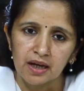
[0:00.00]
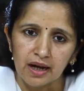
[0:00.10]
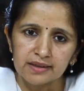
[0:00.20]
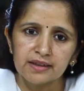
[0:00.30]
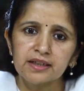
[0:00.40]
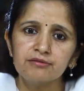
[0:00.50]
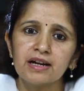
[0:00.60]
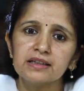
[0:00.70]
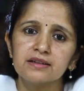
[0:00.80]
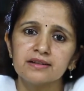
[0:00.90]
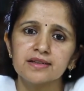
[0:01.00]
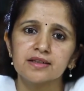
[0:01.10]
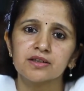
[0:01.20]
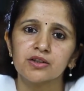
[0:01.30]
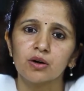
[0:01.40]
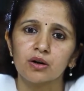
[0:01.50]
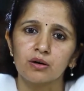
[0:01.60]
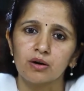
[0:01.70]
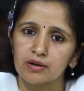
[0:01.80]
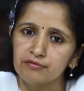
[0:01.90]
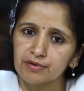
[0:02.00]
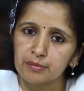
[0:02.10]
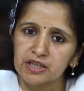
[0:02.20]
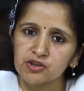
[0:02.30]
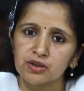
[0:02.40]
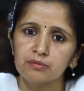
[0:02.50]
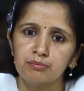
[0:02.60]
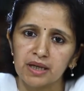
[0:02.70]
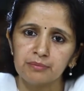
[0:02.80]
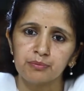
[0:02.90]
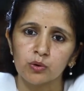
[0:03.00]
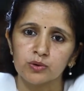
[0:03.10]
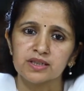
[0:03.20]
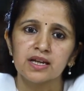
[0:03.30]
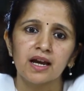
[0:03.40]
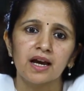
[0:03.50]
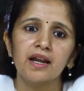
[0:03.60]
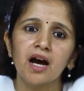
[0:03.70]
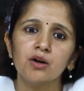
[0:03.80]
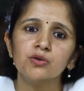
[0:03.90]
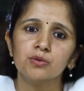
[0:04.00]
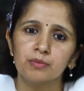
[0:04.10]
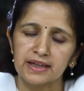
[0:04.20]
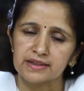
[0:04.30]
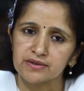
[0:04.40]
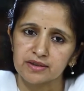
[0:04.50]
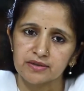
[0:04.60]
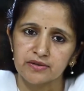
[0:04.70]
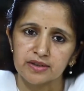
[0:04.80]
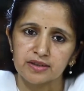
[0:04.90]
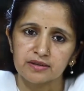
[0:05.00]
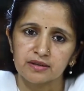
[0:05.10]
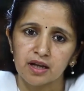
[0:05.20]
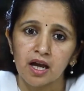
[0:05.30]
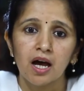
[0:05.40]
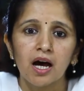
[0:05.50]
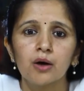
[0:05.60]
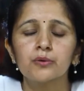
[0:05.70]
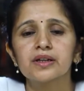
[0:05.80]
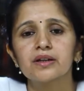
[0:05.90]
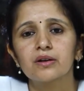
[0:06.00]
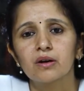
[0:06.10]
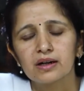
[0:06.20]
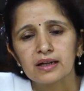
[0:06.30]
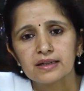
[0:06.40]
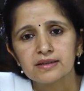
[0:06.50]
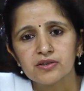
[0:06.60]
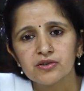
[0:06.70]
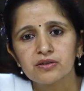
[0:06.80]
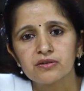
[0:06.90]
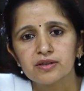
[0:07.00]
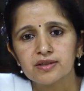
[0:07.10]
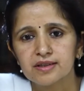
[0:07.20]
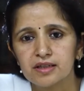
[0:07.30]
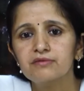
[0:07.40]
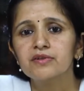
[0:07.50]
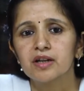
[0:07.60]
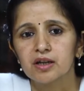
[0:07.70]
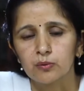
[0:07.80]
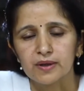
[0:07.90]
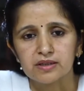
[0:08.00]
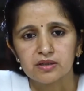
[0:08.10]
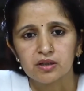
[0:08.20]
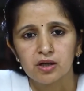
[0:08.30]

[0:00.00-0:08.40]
Identify the risk your information may pose and how to manage these risks. How can your organization receive requests?